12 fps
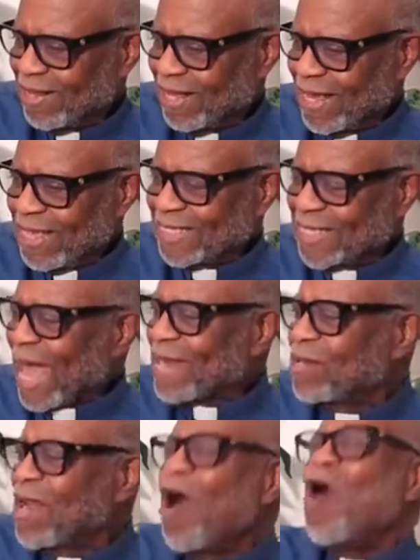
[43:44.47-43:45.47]
He's
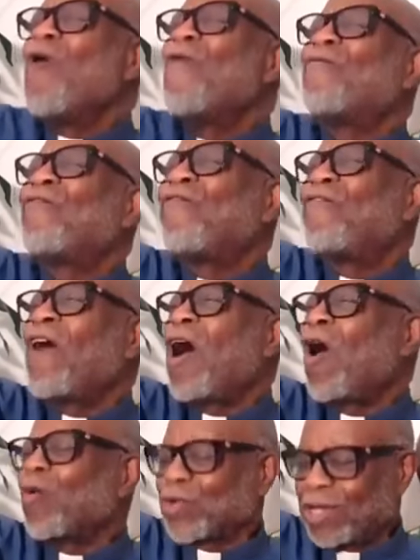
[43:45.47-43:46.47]
got no
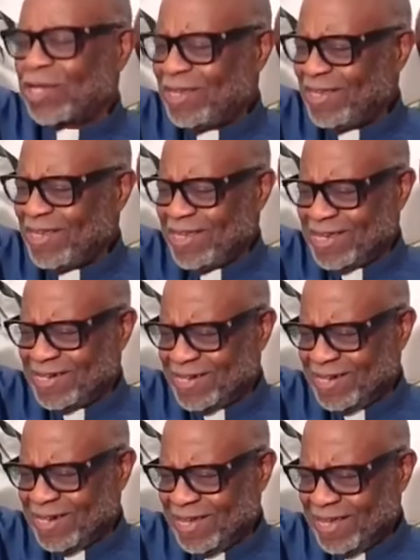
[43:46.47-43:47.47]
fault
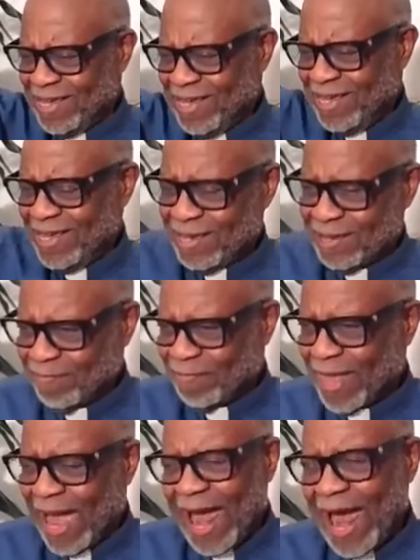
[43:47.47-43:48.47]
in him.
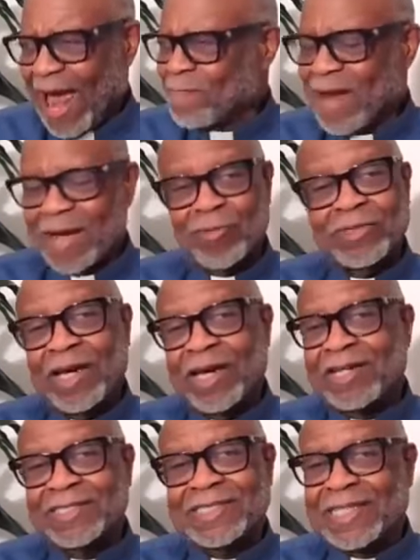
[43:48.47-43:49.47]
I, am not going to
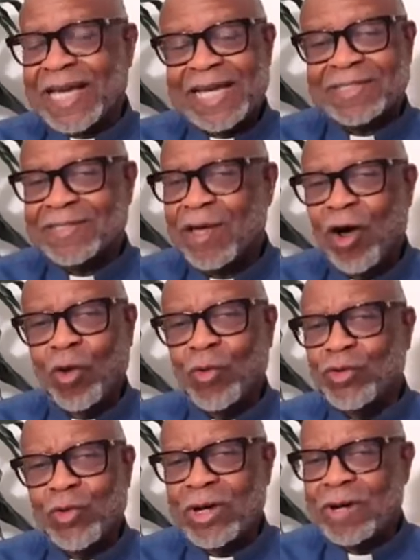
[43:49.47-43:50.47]
take a chance
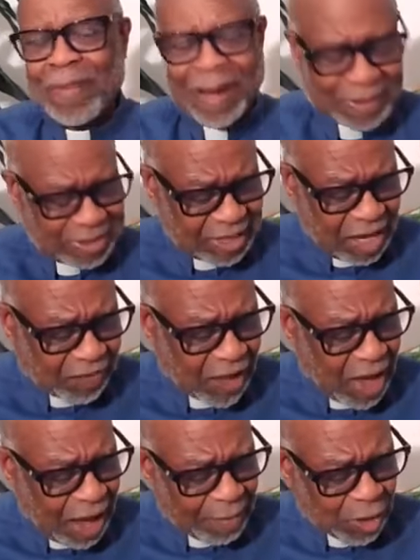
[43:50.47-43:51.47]
on doing it by myself.
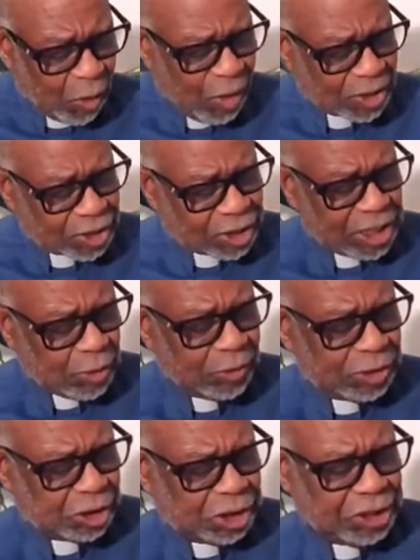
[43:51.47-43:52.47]
I'm going to stick
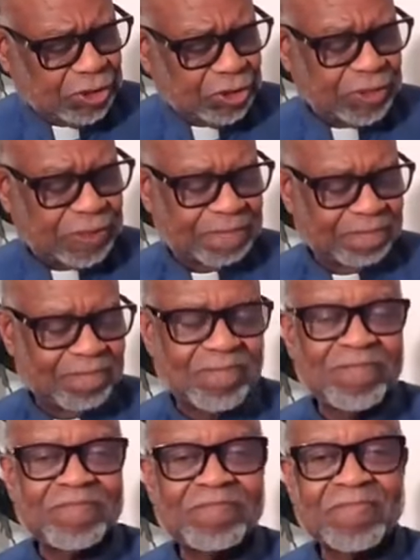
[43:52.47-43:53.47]
with Jesus.
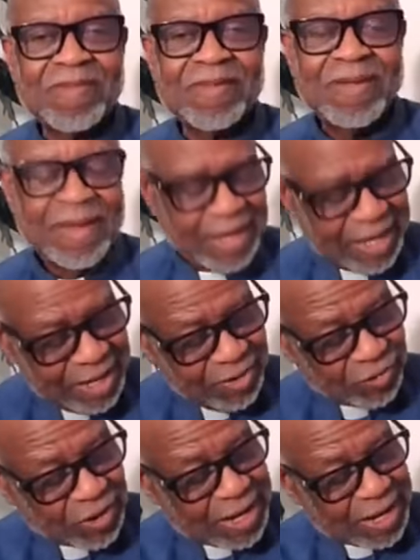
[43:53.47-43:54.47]
He
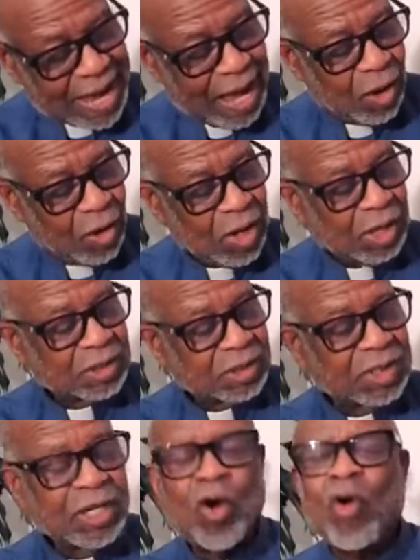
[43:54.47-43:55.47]
said, now
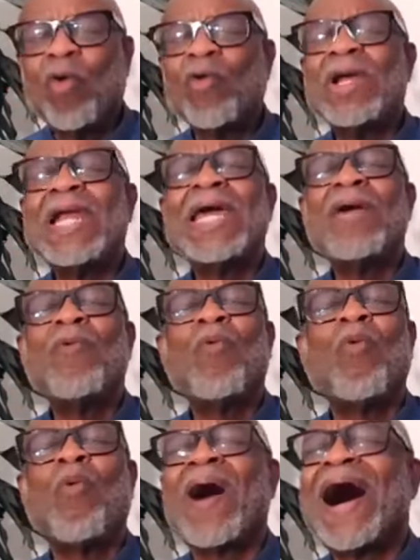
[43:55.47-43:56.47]
to the only
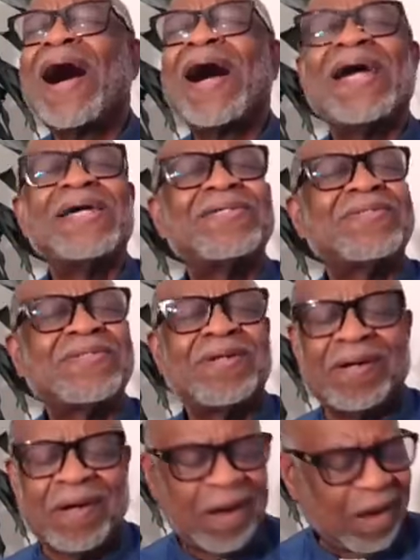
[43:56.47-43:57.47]
wise
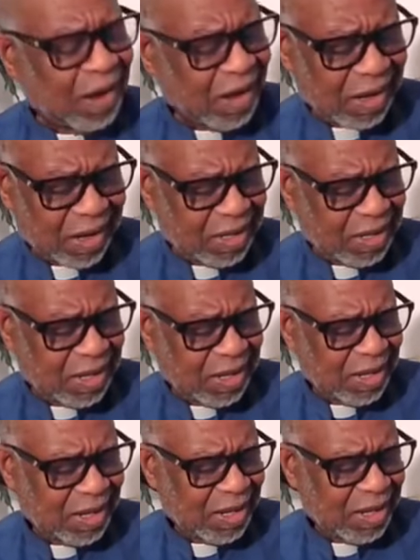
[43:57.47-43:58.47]
God
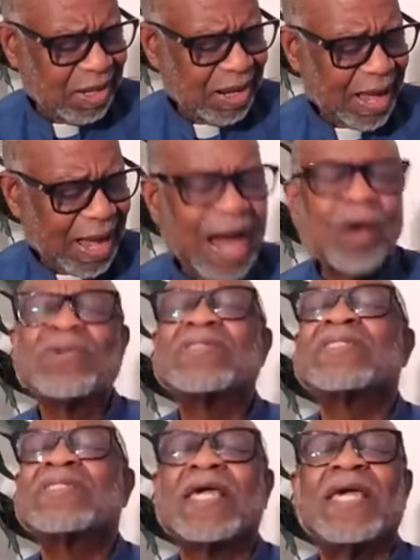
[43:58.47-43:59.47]
our
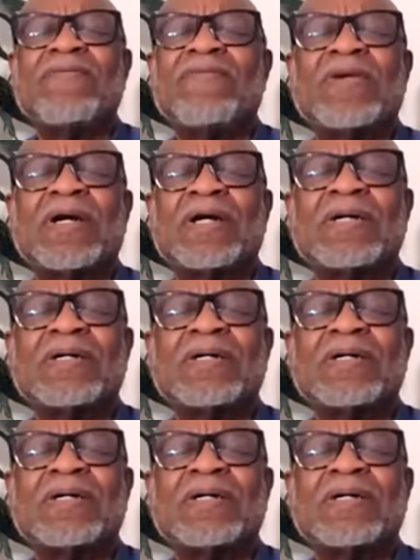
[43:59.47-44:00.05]
Savior.